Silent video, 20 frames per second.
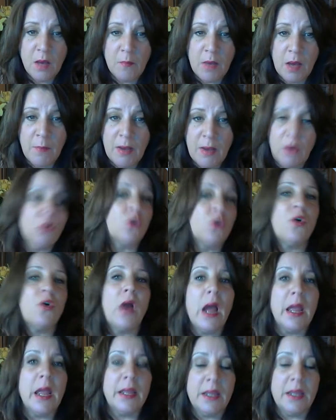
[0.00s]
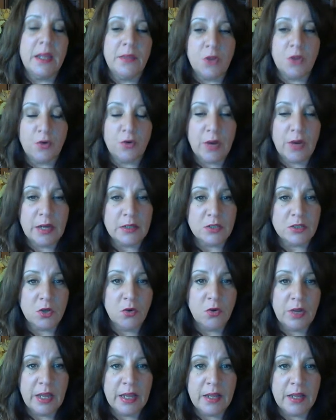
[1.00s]
about crying in the crate.
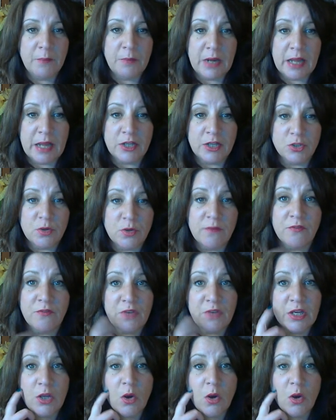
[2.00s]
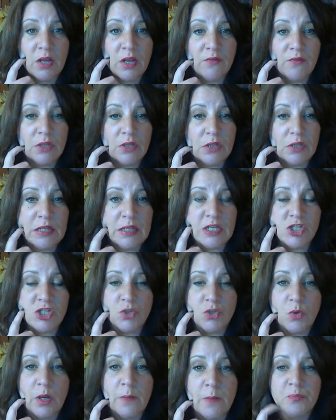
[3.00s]
Okay, but I do have a video. I'll give you the link
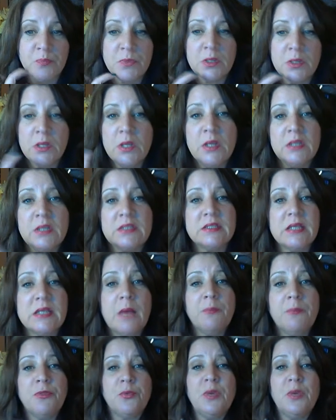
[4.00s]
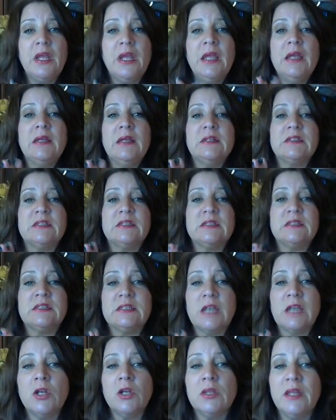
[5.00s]
to it. Step 3 is
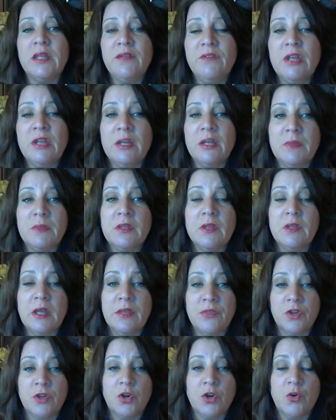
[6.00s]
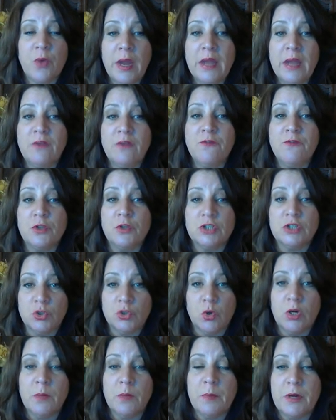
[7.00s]
start leaving him in the crate for
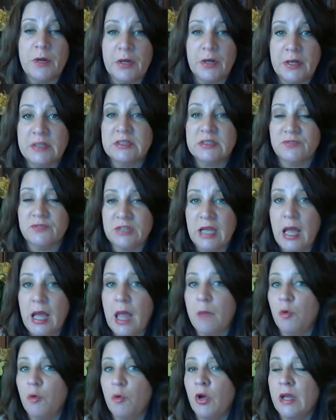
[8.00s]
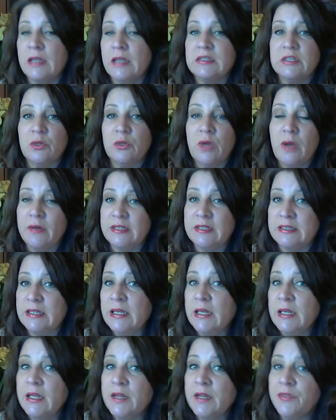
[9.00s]
short periods of time. Okay, so now he's
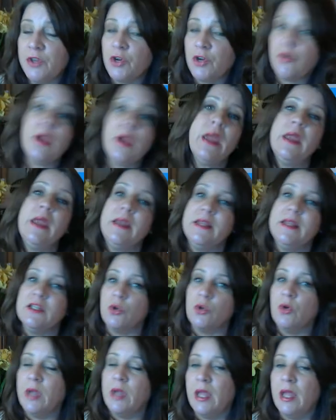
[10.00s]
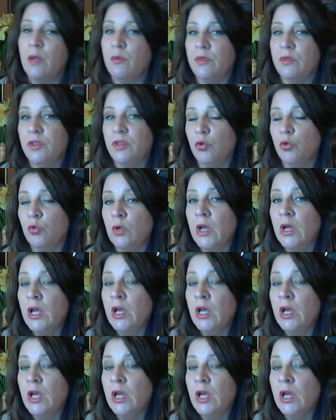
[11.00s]
eating in the crate. He's okay with you